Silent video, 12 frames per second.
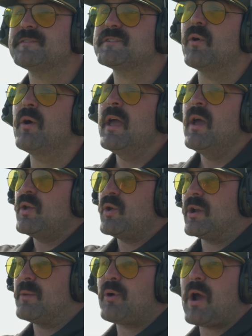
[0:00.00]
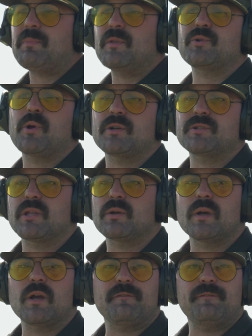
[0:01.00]
So you're going to prep the trigger to the
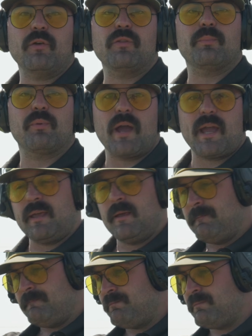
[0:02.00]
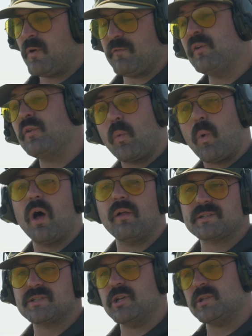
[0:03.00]
rear, feel the brake, or feel the wall,
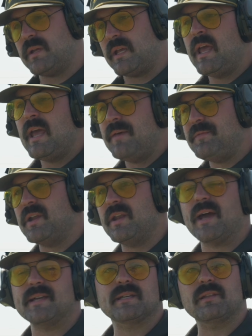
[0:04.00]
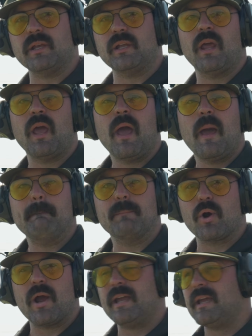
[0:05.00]
excuse me, and then a nice clean
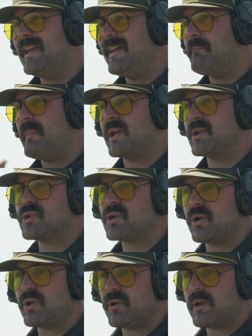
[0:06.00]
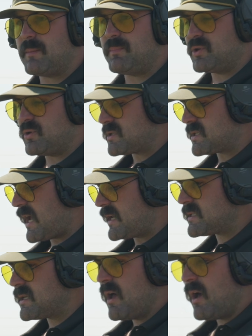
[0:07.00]
brake, making sure you're keeping your
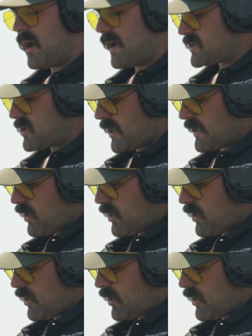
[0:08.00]
sights on target